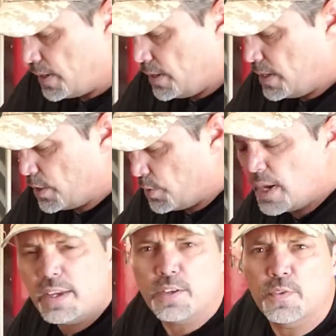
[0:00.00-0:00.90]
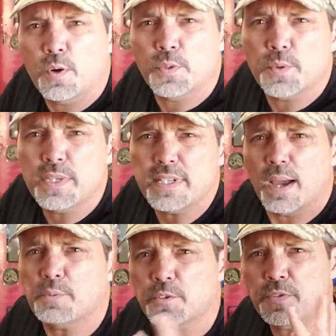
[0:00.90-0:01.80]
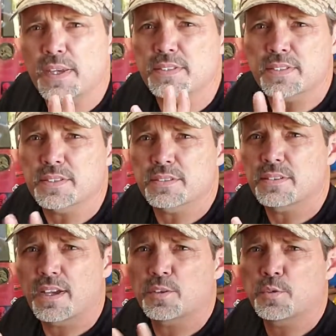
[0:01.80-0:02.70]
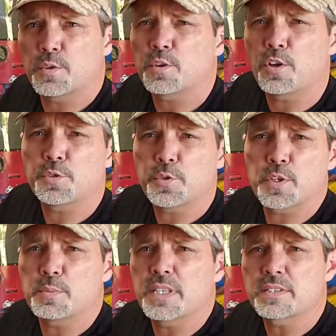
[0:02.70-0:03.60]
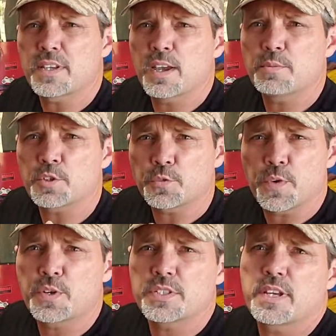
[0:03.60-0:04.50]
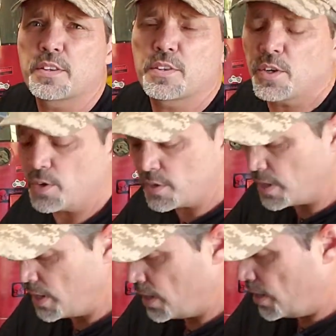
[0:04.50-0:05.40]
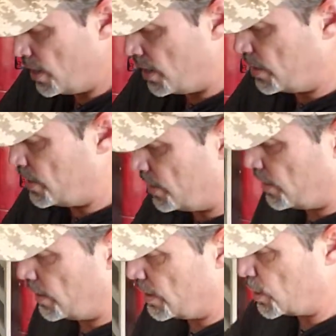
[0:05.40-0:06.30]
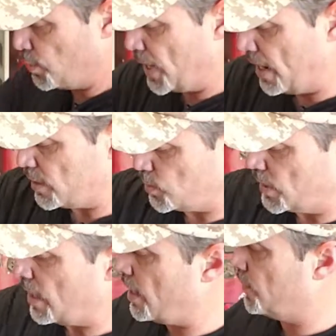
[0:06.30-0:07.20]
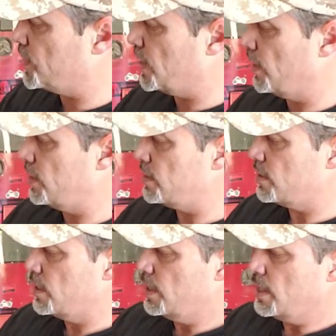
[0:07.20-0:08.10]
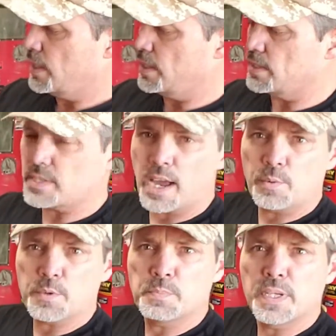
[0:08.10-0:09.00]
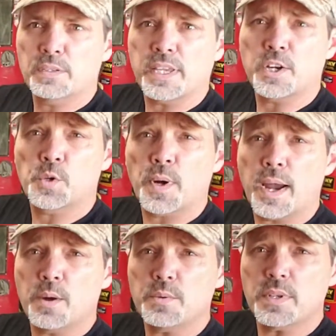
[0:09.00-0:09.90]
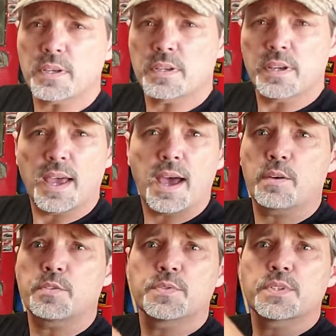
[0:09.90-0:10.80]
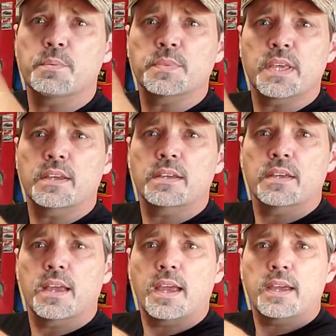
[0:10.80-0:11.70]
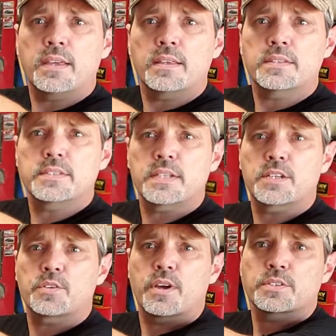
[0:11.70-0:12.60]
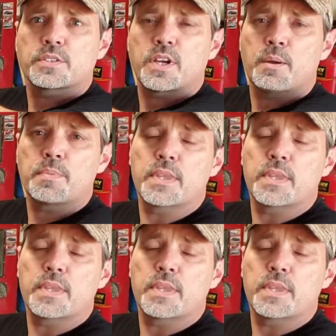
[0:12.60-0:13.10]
get creative on 3 types of faces. I don't want all 3 to be the same. There's a first, second, third. And in the past, what I have done is I would build a crown out of something and stick it across the top.